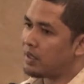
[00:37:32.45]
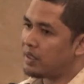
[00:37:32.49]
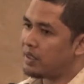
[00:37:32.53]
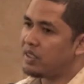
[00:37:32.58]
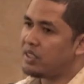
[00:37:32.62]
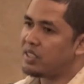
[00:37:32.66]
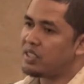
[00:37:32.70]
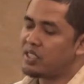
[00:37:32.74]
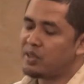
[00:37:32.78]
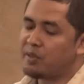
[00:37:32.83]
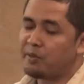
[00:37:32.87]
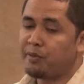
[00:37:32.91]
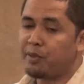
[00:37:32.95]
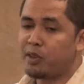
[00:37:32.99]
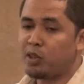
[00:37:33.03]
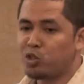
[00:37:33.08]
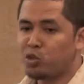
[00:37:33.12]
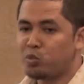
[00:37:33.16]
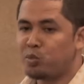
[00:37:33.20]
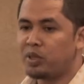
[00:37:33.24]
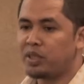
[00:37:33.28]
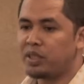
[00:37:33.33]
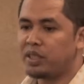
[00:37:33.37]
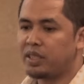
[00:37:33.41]
this
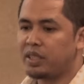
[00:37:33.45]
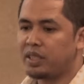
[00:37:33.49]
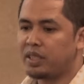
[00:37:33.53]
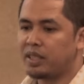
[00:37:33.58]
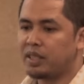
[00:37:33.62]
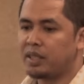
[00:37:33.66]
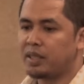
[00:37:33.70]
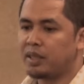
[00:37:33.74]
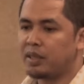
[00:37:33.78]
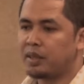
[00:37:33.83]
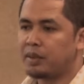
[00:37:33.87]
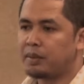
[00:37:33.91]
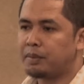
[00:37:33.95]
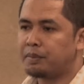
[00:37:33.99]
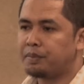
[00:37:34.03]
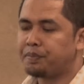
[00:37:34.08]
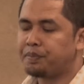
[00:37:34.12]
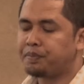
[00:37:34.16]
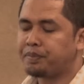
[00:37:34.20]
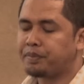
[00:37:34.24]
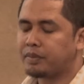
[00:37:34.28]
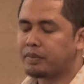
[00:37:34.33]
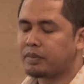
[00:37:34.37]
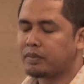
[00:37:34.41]
enforcement
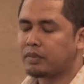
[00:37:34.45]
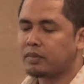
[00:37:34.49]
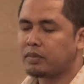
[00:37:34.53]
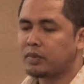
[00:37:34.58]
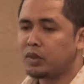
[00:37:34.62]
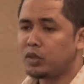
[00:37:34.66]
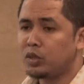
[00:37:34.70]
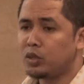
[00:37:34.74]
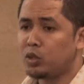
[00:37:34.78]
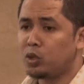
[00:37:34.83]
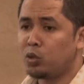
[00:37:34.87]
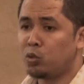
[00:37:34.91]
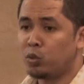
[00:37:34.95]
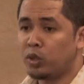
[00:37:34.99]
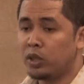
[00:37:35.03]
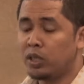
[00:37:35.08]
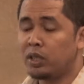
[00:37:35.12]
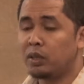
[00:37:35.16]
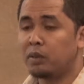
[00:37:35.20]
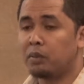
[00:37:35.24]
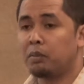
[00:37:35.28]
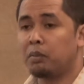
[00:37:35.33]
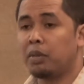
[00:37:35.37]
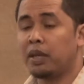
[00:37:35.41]
work,
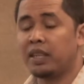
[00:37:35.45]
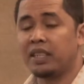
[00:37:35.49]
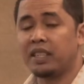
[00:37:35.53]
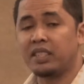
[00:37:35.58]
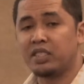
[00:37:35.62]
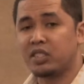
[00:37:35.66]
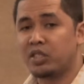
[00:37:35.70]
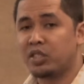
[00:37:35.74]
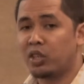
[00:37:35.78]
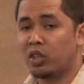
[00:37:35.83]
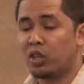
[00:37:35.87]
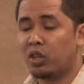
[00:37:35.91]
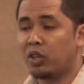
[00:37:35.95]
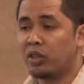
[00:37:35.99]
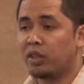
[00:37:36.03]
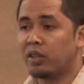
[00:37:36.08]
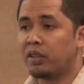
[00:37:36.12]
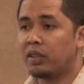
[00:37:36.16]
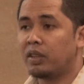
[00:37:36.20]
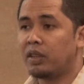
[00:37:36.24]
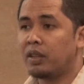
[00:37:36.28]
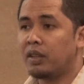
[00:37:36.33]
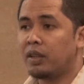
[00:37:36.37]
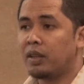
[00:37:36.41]
but it's not
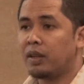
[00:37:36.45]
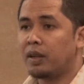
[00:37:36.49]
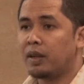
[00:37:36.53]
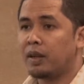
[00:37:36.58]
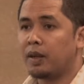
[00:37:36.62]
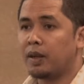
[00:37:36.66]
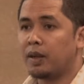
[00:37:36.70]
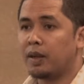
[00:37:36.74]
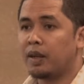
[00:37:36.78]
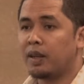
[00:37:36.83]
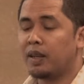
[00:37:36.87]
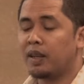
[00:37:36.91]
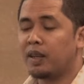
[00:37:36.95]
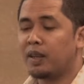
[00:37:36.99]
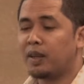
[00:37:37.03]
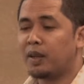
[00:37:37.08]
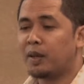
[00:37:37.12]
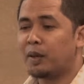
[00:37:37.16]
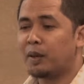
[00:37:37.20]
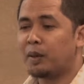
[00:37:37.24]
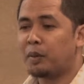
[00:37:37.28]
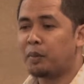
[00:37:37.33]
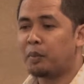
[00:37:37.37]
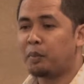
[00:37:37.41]

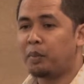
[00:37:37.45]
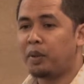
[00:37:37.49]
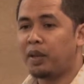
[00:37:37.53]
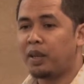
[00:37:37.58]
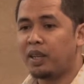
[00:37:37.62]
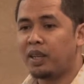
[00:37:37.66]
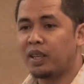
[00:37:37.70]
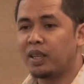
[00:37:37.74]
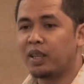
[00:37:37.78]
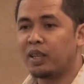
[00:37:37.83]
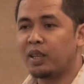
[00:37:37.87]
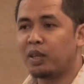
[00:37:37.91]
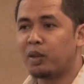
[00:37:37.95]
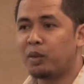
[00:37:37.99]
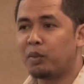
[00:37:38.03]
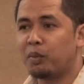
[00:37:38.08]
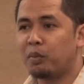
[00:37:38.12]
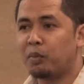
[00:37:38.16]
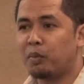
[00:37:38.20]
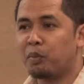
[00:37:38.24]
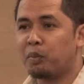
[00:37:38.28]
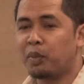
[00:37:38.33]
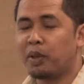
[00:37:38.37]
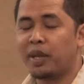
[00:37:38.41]
bila
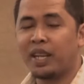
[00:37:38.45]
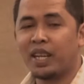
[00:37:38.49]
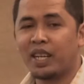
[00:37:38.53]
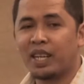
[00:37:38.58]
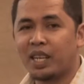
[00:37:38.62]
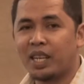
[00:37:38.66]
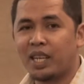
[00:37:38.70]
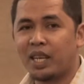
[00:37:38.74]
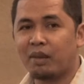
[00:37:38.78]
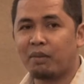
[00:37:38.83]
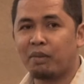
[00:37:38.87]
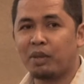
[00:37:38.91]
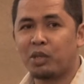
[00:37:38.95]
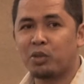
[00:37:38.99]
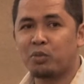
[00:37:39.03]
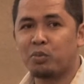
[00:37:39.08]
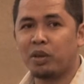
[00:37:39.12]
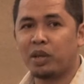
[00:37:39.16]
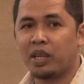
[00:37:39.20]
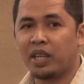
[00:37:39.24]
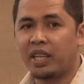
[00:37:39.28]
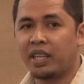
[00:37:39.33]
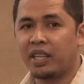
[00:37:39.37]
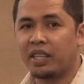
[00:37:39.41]
menangkap dan
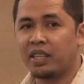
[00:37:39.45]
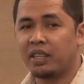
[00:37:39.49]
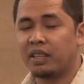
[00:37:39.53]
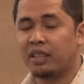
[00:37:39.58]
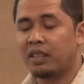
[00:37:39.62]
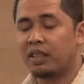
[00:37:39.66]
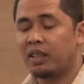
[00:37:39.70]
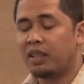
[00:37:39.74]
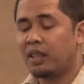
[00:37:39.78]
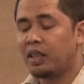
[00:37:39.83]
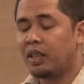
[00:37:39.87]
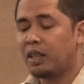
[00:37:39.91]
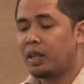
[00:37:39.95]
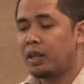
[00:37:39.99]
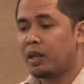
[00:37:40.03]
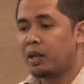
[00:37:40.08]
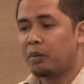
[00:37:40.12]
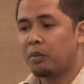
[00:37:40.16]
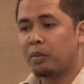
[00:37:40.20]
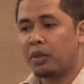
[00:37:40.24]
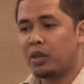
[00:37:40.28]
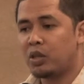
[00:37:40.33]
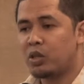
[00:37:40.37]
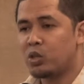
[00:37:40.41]
sebagainya,
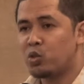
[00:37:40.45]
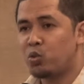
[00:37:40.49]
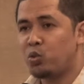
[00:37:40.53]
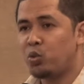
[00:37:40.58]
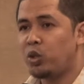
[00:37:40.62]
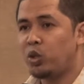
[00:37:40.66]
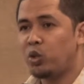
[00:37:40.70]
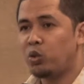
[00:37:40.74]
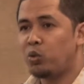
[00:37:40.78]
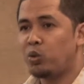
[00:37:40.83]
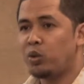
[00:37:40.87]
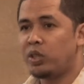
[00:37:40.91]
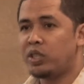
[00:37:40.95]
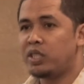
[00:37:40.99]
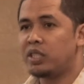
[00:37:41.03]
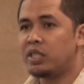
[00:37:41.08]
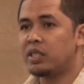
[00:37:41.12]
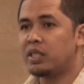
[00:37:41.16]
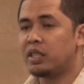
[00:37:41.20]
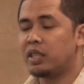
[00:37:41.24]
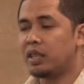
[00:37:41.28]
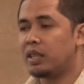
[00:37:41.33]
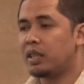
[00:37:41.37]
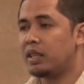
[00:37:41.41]
because
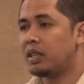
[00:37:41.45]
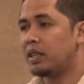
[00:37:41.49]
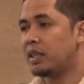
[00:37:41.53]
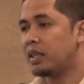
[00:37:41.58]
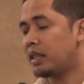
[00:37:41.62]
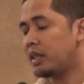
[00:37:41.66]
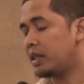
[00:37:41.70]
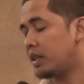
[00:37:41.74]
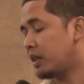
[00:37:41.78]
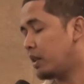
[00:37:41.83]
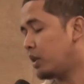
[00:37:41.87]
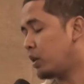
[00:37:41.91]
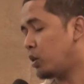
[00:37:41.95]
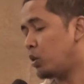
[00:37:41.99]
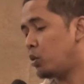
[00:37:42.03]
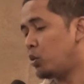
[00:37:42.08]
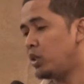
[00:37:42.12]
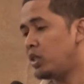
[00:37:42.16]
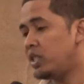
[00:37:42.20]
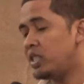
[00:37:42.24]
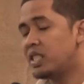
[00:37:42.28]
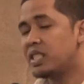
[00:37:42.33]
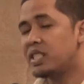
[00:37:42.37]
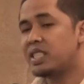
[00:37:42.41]
we
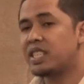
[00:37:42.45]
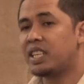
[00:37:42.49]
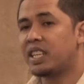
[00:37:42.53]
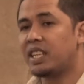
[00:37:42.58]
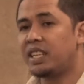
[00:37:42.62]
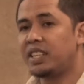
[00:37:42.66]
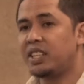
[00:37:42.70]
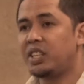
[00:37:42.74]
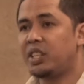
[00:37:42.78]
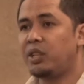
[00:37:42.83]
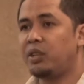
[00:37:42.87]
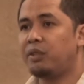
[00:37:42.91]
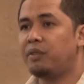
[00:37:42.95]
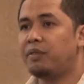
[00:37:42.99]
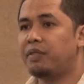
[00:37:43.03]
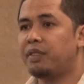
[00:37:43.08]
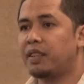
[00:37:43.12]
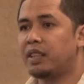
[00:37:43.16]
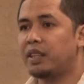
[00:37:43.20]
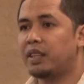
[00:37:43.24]
just can't give